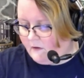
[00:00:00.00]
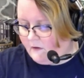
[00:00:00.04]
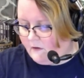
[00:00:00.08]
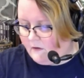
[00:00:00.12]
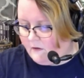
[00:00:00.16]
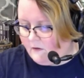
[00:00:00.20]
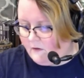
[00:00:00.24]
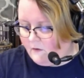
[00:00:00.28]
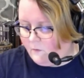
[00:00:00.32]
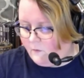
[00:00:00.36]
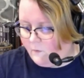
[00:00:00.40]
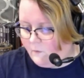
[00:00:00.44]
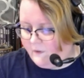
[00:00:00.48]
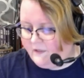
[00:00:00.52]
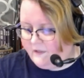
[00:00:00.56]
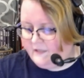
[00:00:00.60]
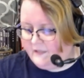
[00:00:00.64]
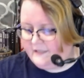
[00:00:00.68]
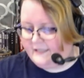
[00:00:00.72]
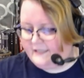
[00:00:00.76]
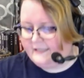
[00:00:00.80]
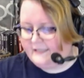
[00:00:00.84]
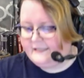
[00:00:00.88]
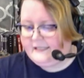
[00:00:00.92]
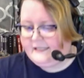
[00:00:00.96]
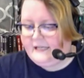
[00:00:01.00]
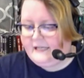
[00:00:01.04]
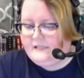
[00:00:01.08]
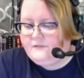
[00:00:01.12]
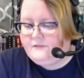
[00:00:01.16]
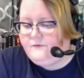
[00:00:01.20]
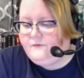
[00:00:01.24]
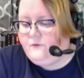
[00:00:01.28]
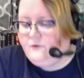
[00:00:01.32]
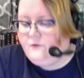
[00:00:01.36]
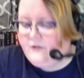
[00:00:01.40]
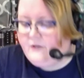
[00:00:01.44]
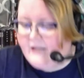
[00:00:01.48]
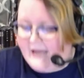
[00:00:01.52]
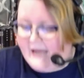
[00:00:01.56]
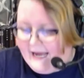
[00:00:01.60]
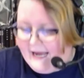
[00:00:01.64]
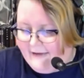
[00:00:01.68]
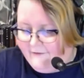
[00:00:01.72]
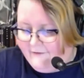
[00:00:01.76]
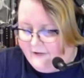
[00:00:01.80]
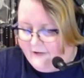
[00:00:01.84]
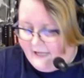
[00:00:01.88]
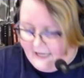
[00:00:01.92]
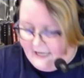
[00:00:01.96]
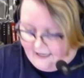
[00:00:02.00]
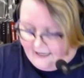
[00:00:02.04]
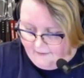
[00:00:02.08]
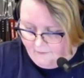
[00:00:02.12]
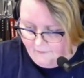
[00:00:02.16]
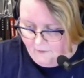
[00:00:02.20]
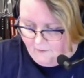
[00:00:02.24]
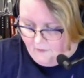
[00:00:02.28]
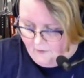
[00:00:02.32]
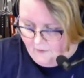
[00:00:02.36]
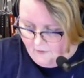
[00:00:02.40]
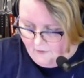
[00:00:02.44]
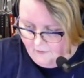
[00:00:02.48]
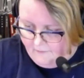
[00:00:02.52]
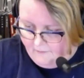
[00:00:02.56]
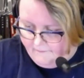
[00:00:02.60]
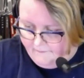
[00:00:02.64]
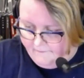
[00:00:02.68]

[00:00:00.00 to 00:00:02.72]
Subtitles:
With a successful navigate roll,